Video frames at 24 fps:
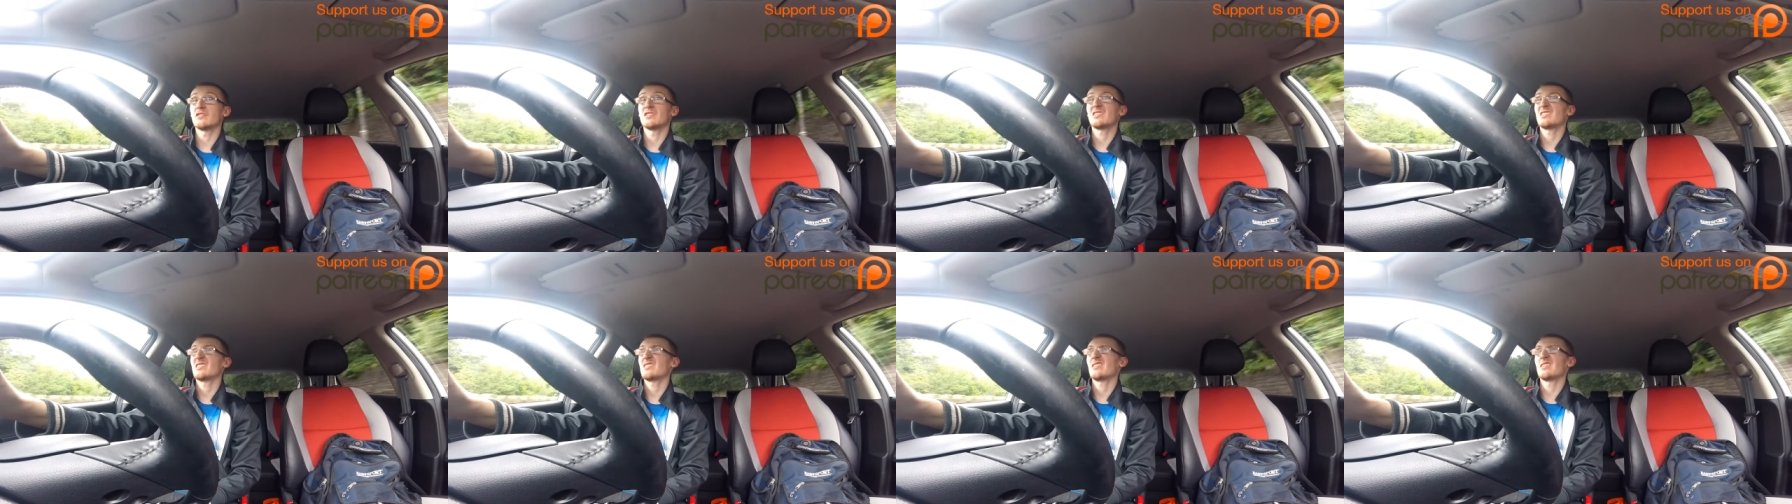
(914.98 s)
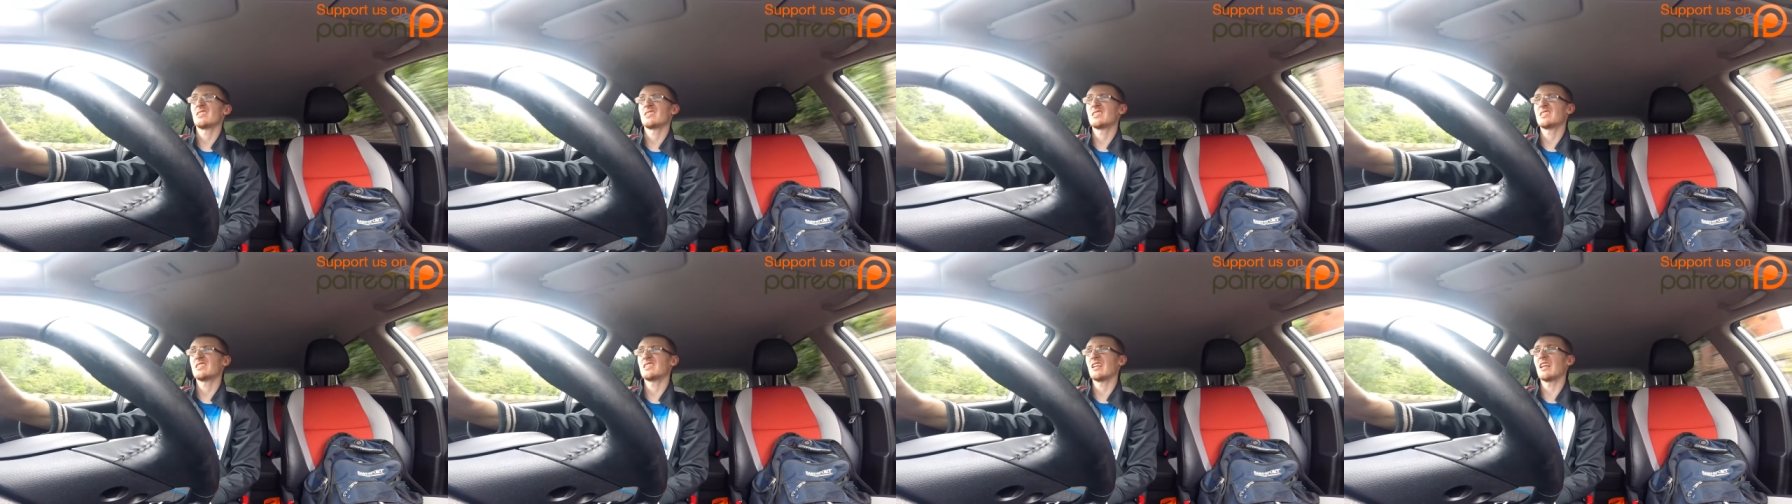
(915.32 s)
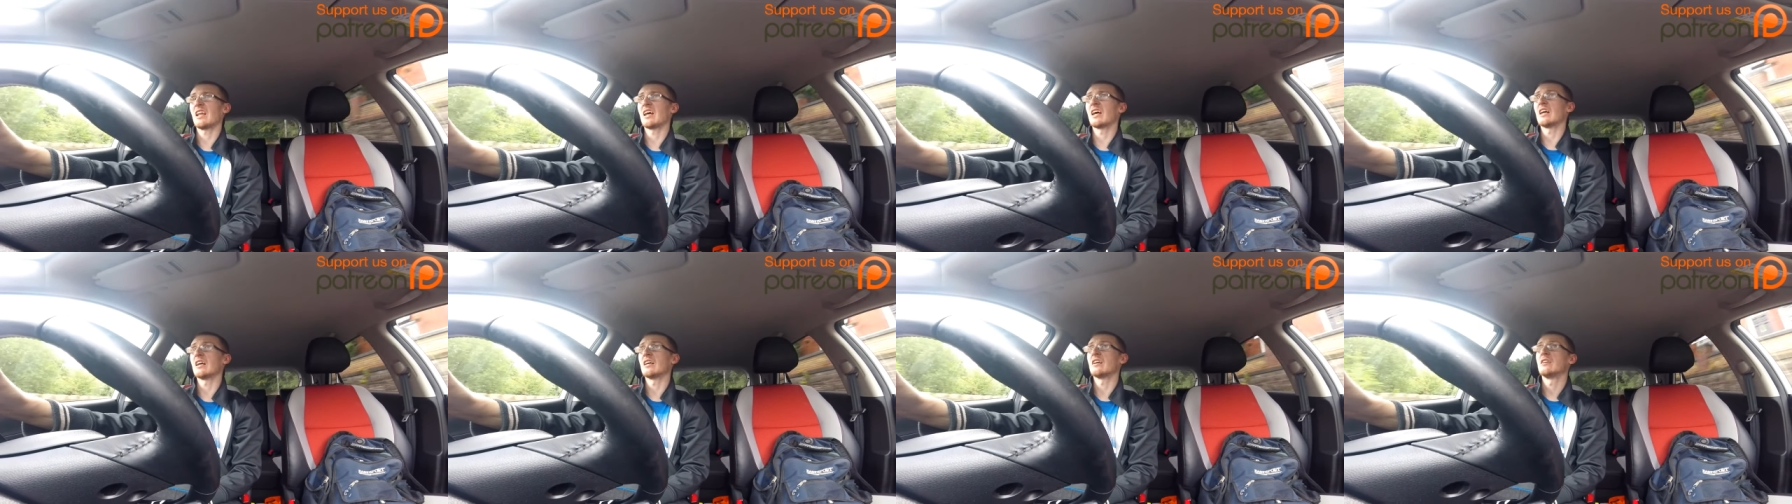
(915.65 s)
But they still
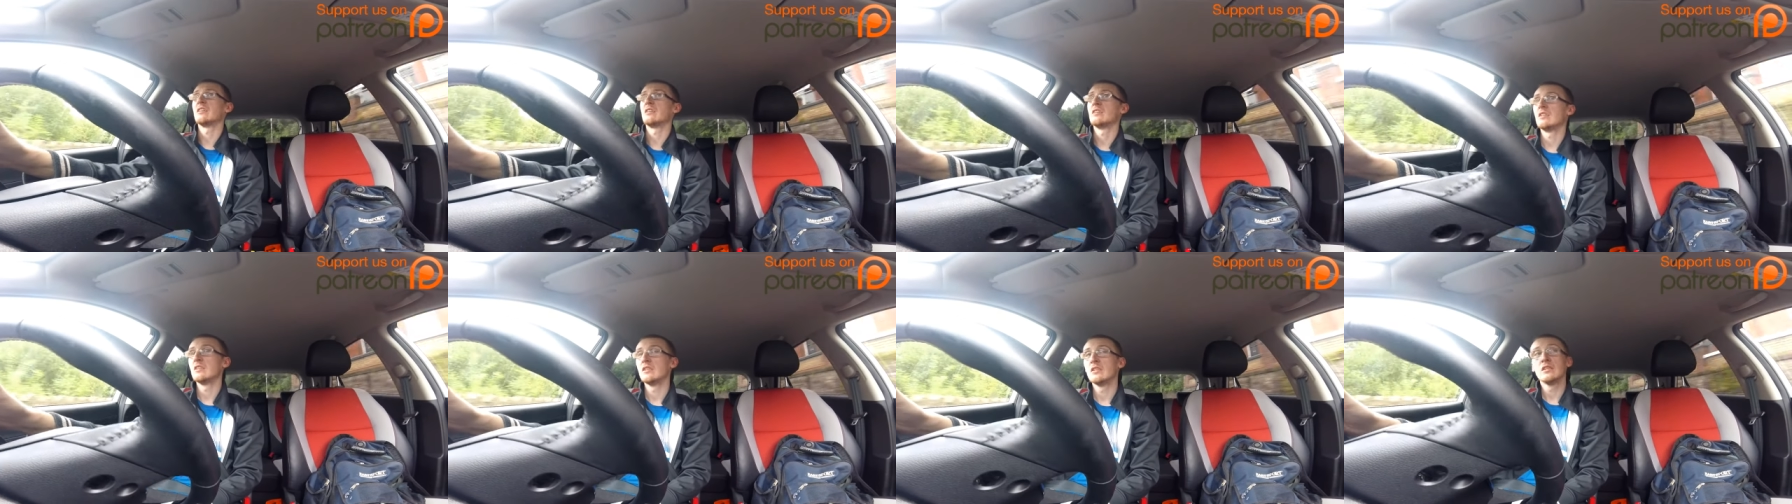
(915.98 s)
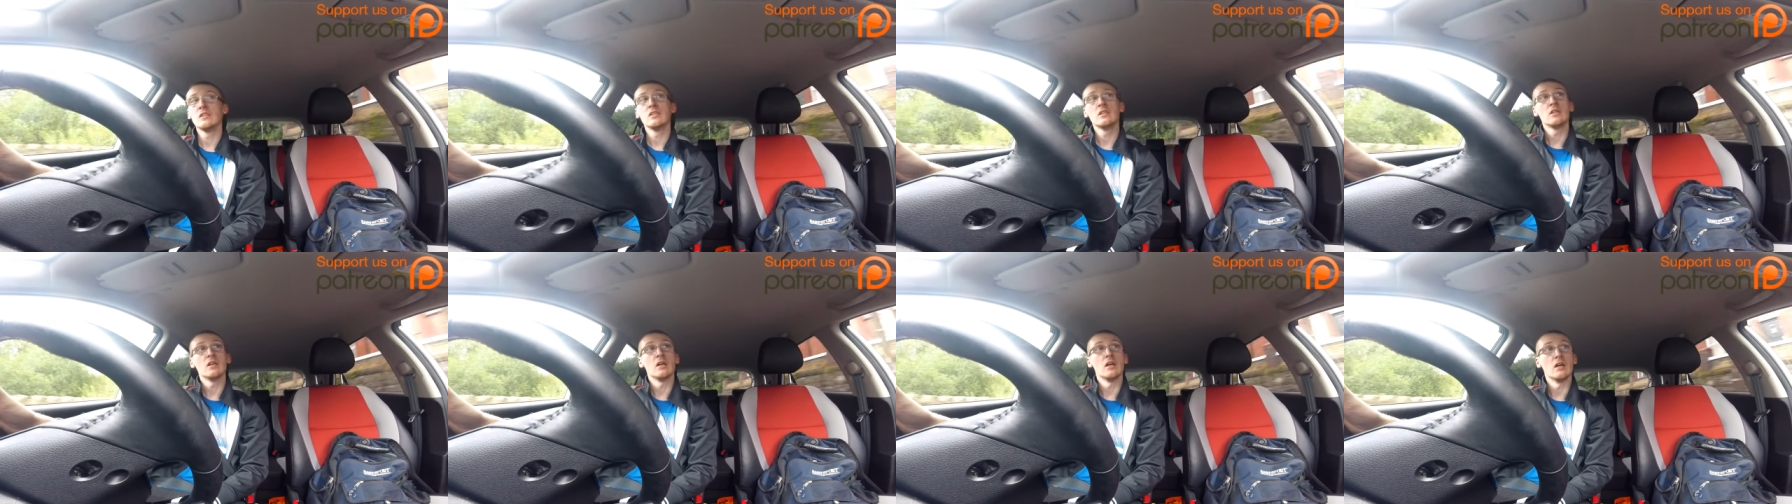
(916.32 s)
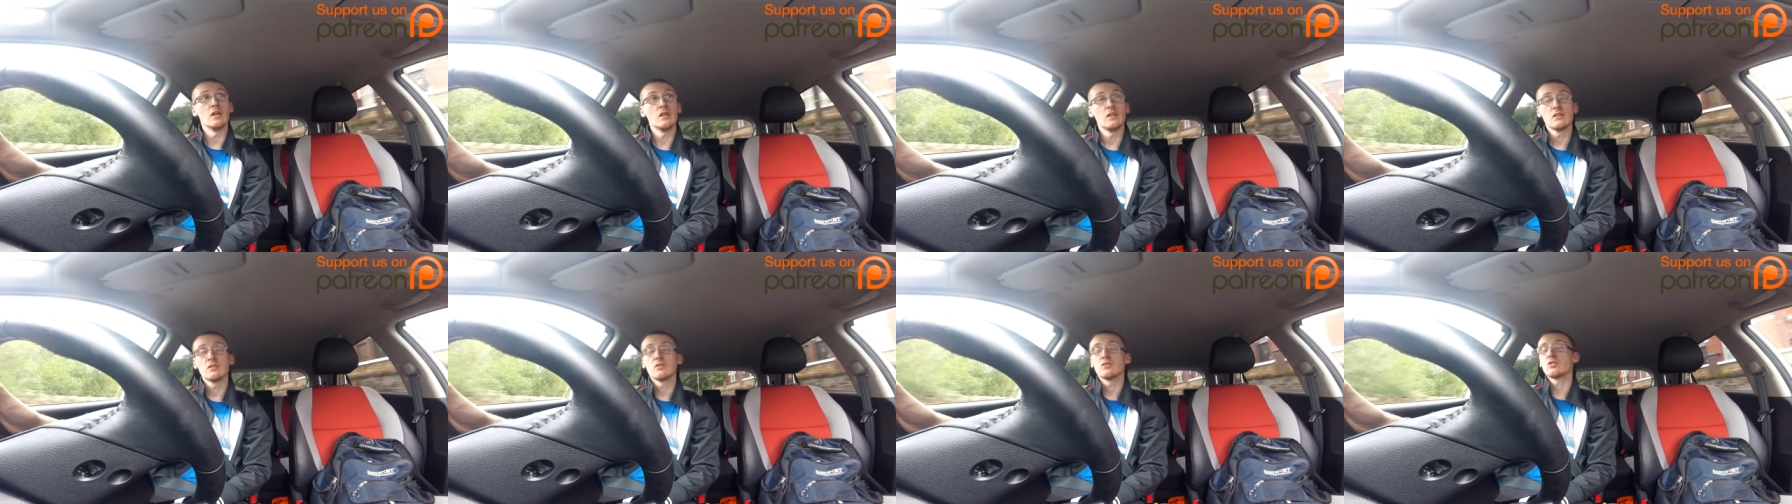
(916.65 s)
are.
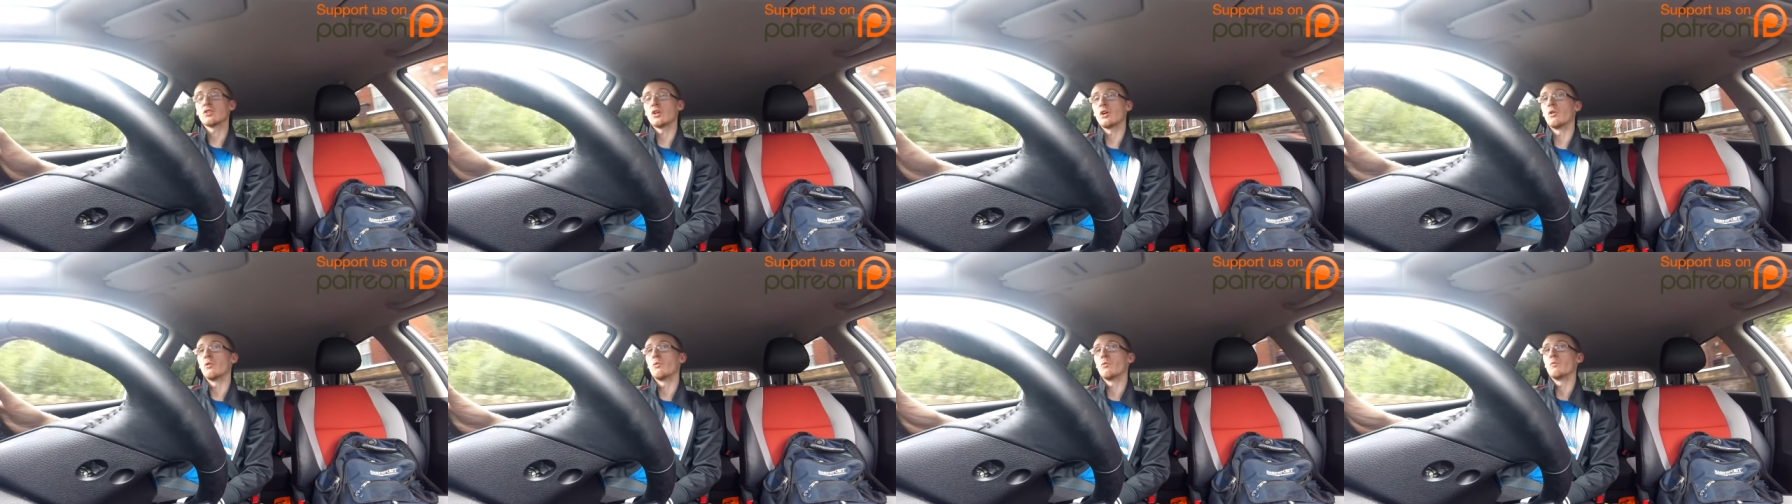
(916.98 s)
So